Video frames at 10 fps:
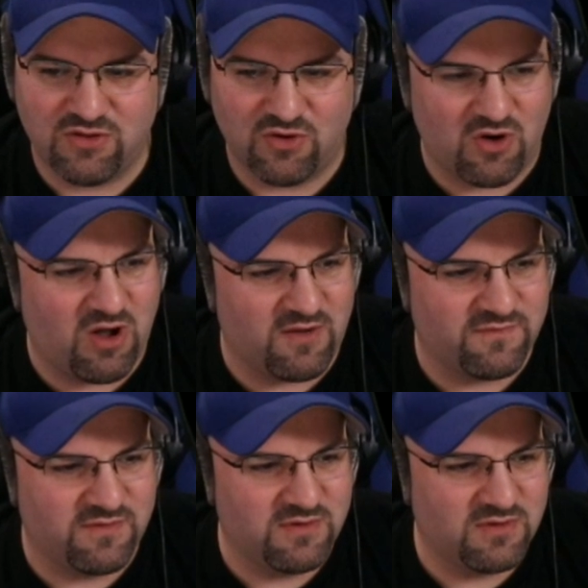off
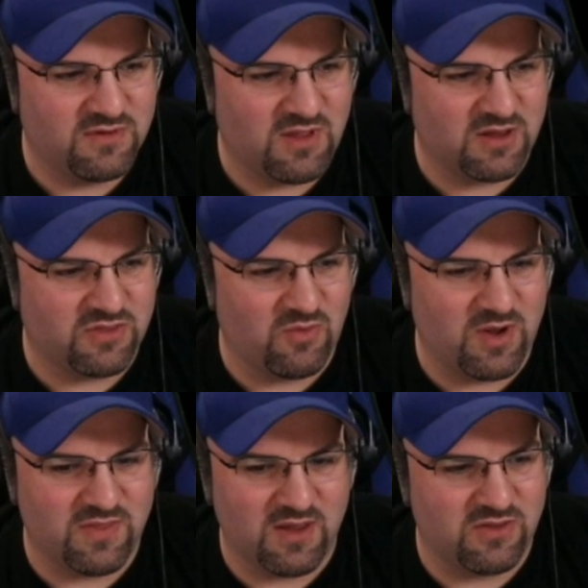like the way
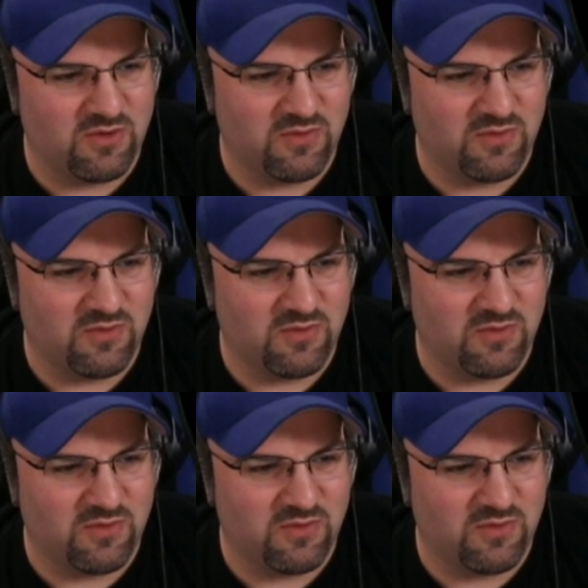they do.